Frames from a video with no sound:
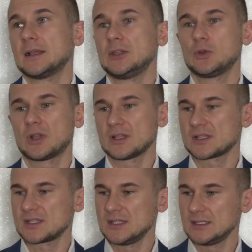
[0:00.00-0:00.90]
You can
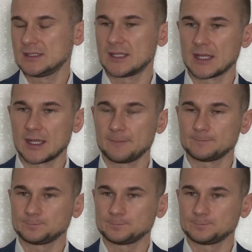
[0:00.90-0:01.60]
see the